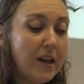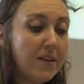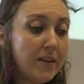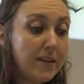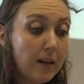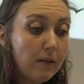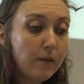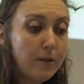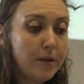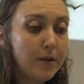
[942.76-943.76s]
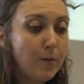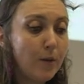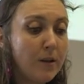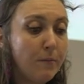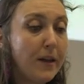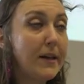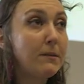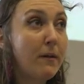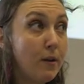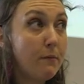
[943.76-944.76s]
In this subtle allusion to William
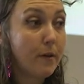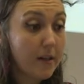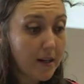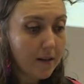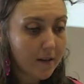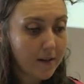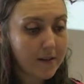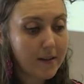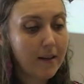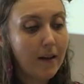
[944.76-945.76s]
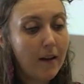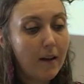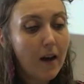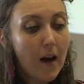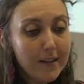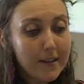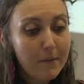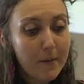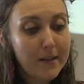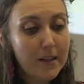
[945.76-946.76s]
Blake's minute particulars, Huxley
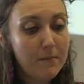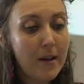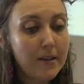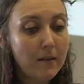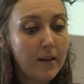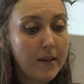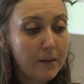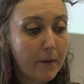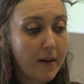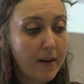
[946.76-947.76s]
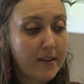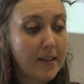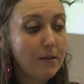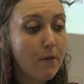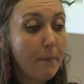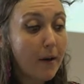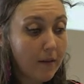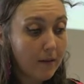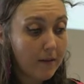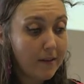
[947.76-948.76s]
depicts his Mescaline experience as a
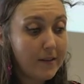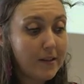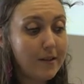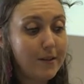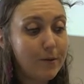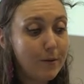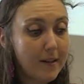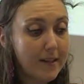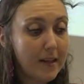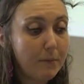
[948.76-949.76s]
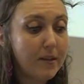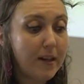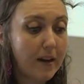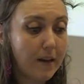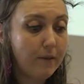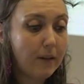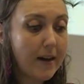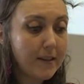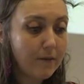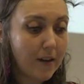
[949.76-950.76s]
rebuttal to the dualistic Platonic
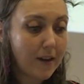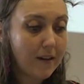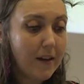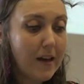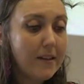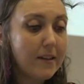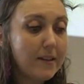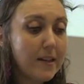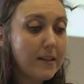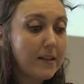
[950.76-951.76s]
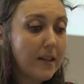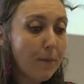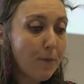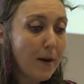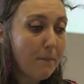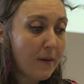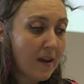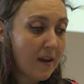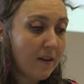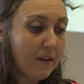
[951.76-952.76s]
philosophy that seeks to separate
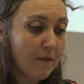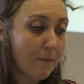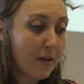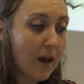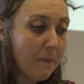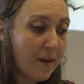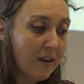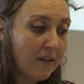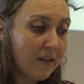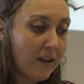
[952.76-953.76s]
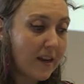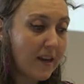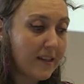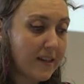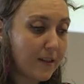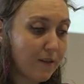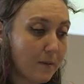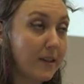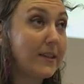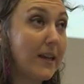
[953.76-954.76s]
being from becoming and ideas from
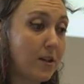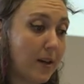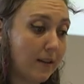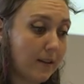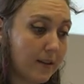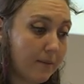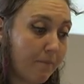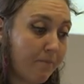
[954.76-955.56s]
sensations.